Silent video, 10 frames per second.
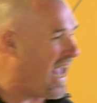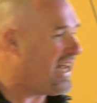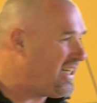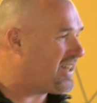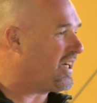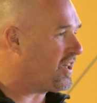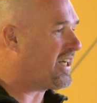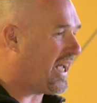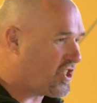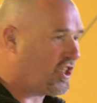anything that
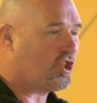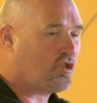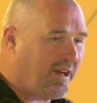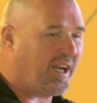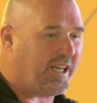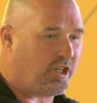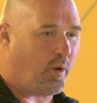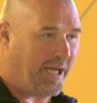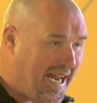gets the adrenaline going,